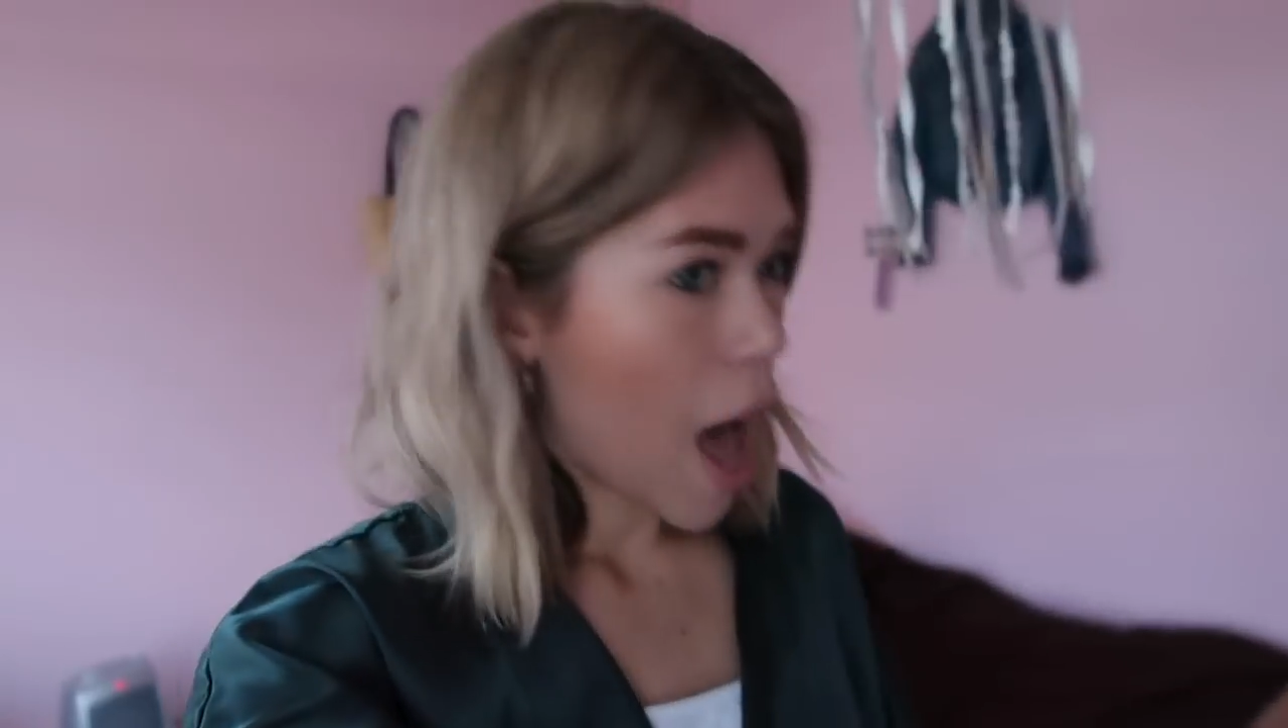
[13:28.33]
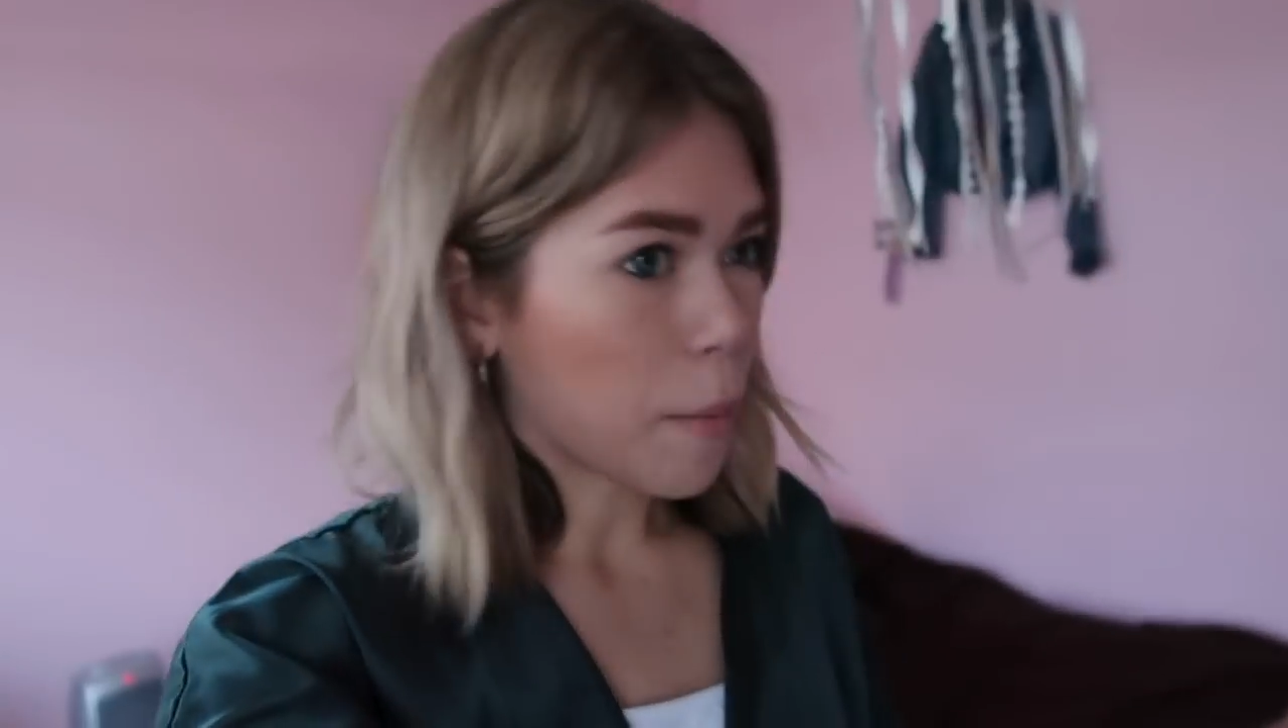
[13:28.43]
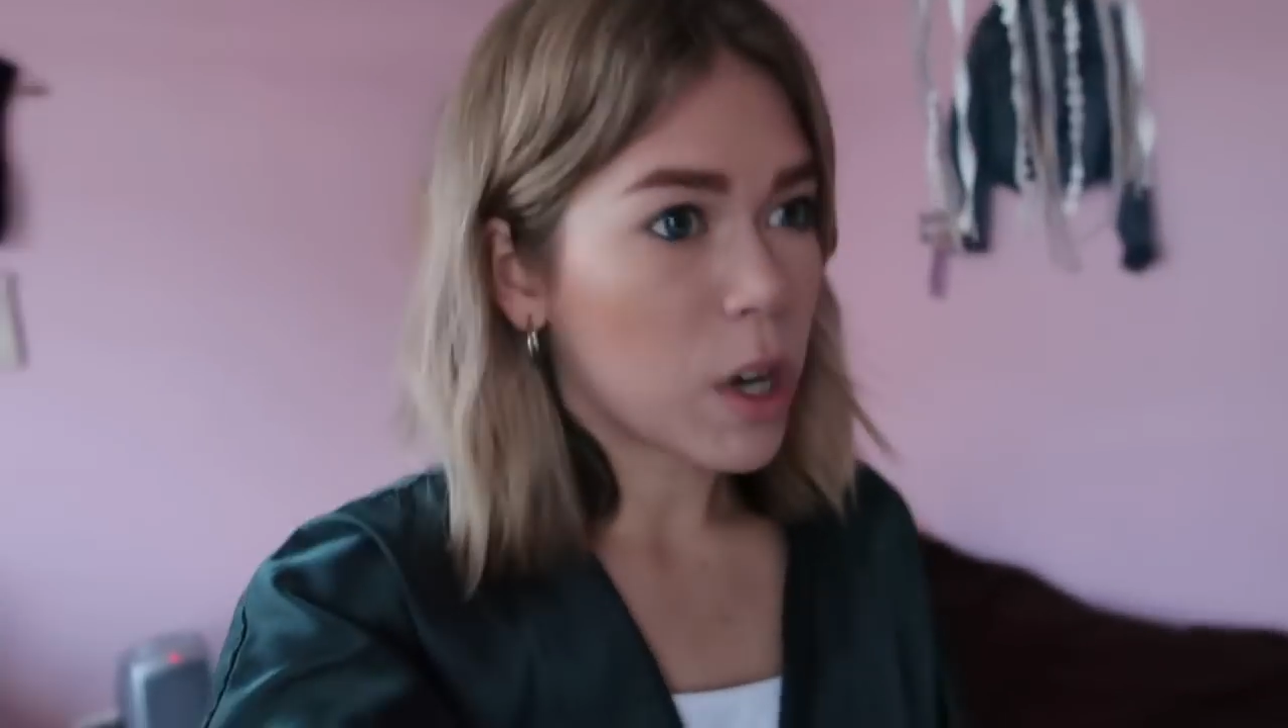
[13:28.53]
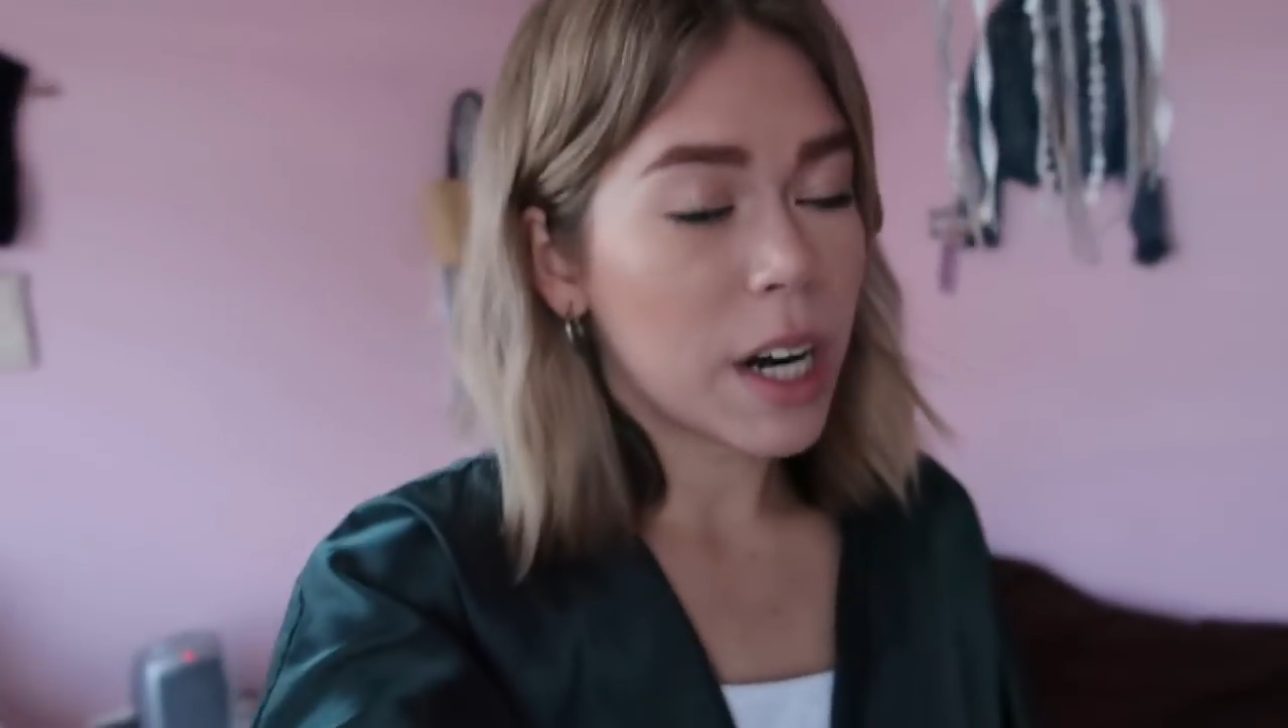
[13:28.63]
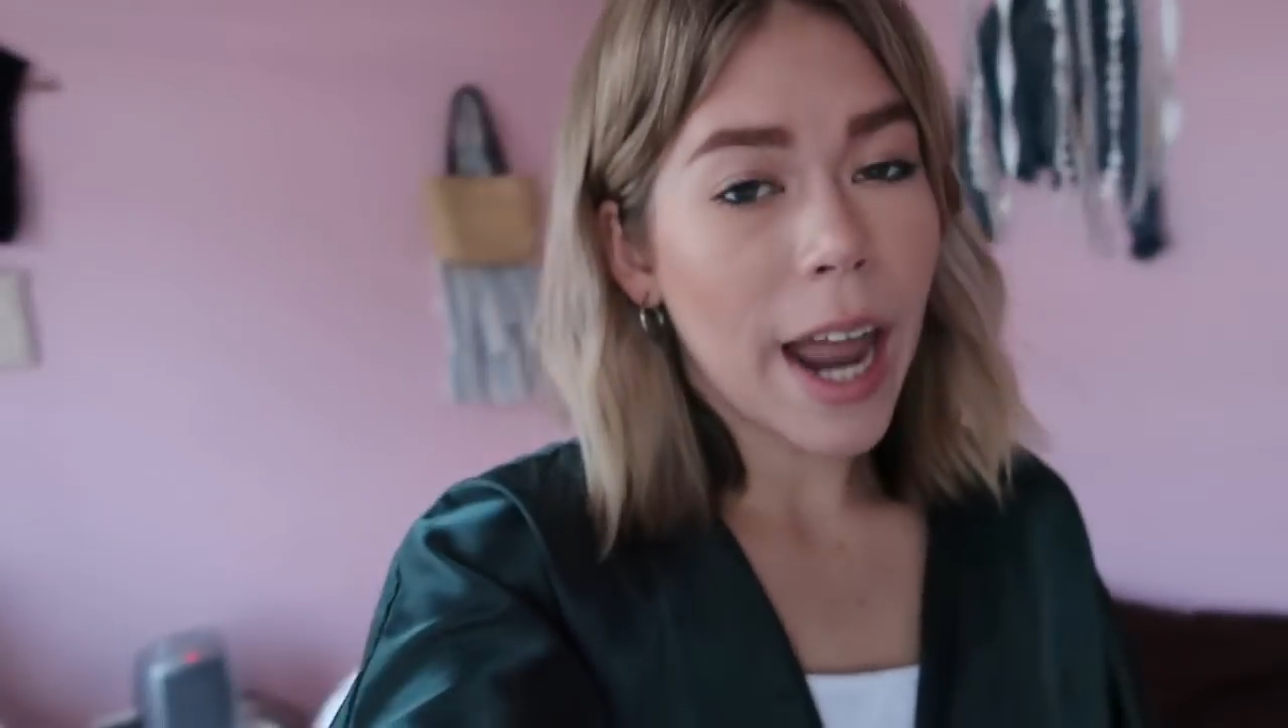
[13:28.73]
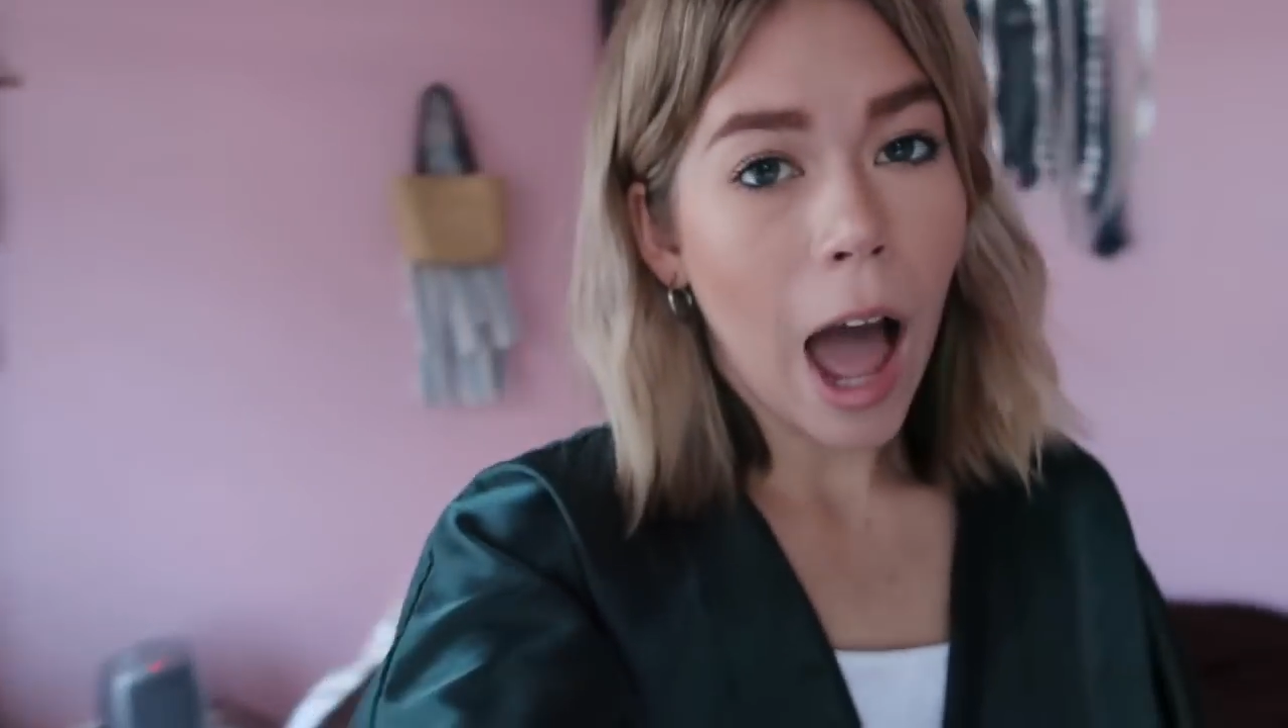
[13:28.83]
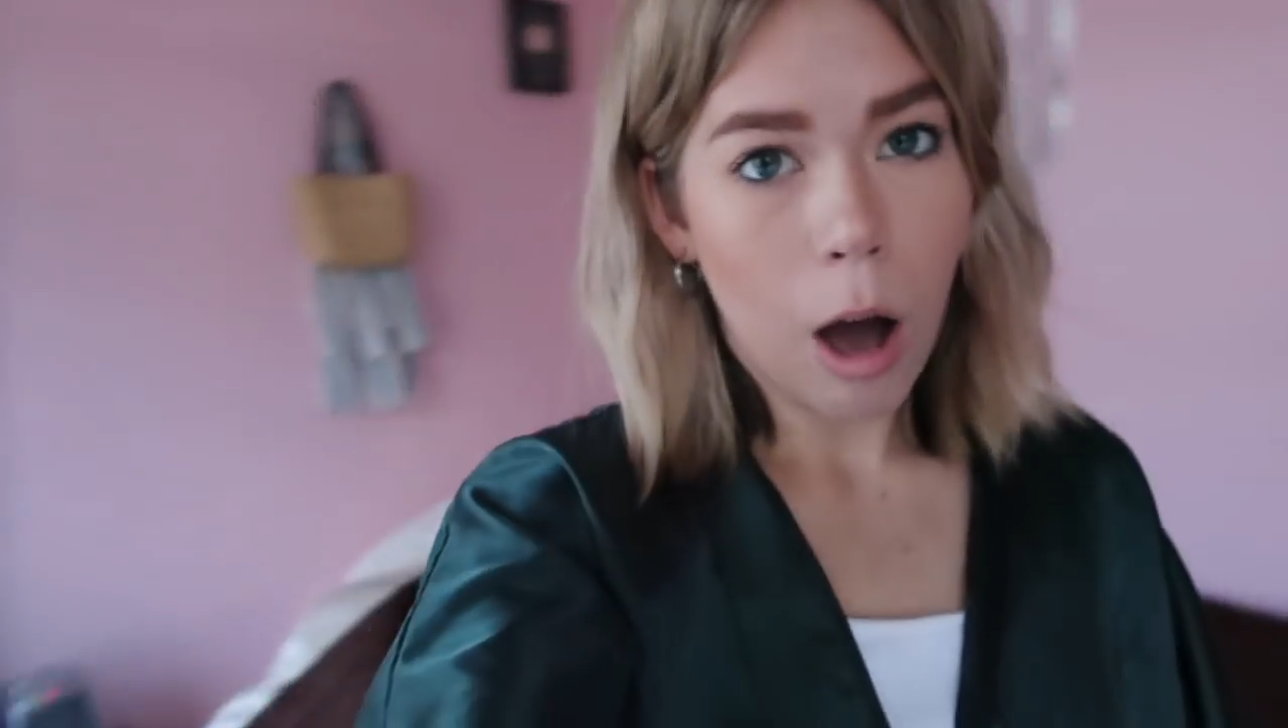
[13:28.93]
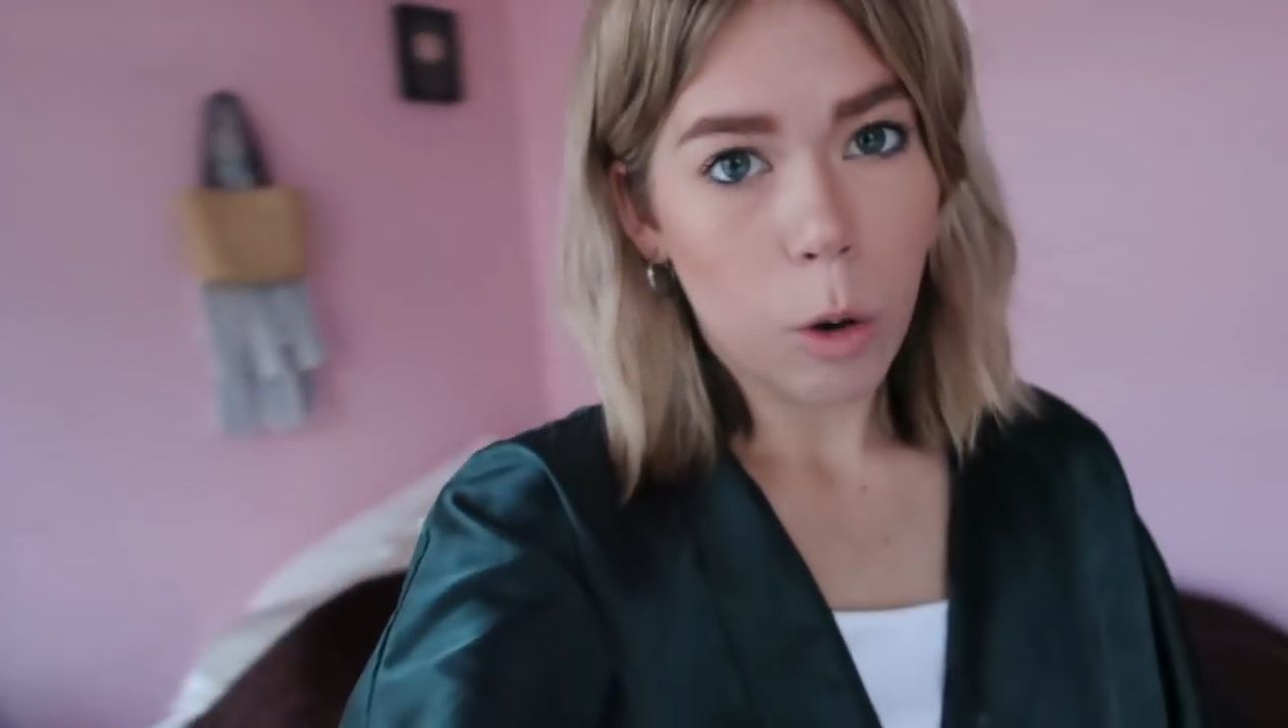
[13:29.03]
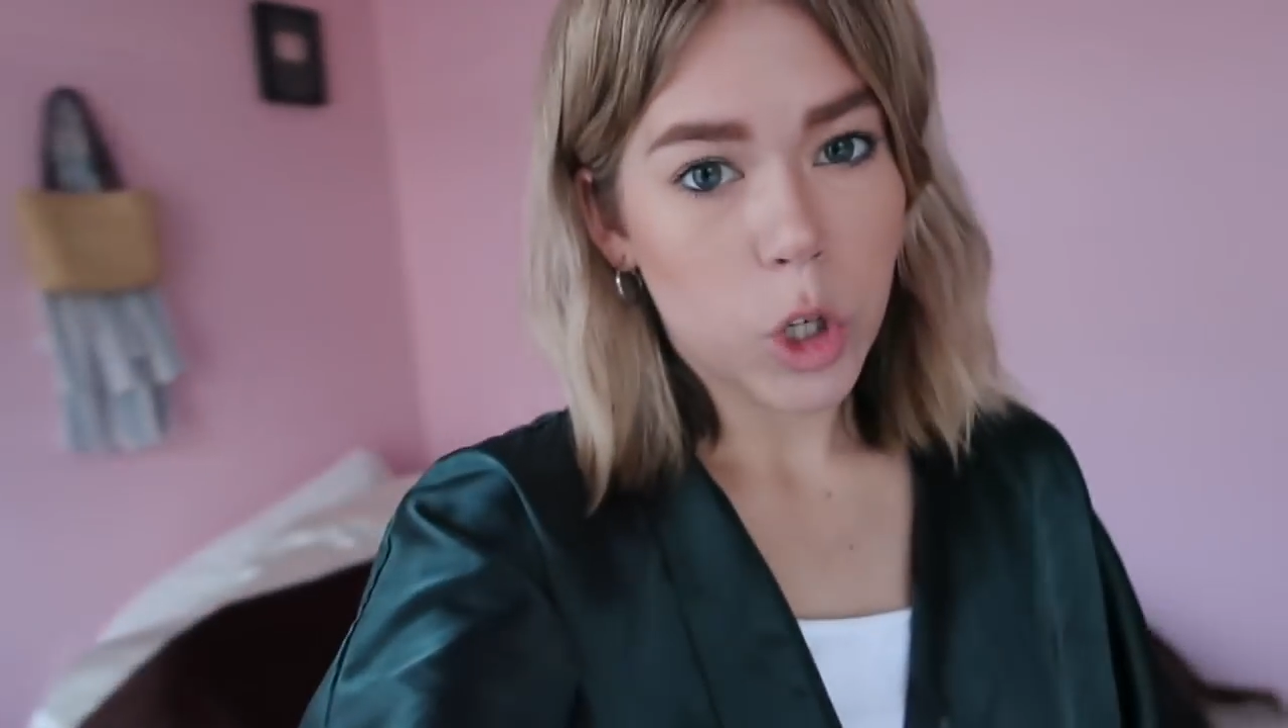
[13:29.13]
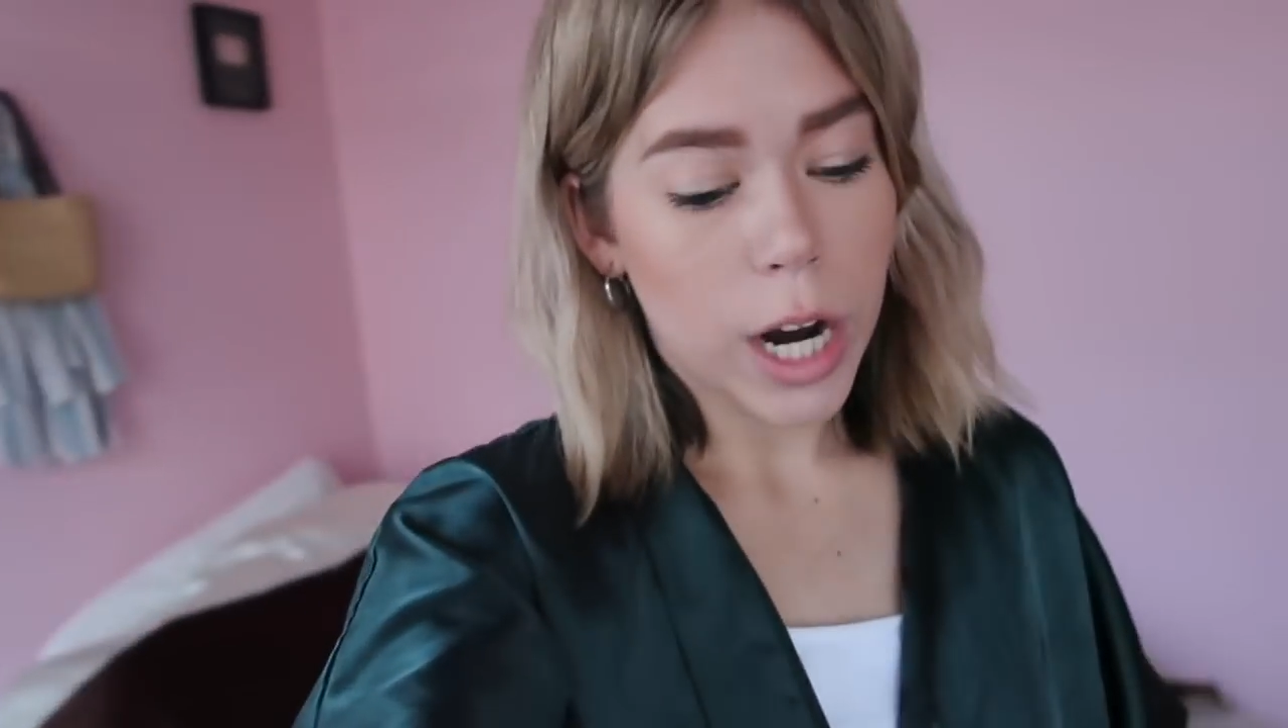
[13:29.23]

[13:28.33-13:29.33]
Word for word: am gonna now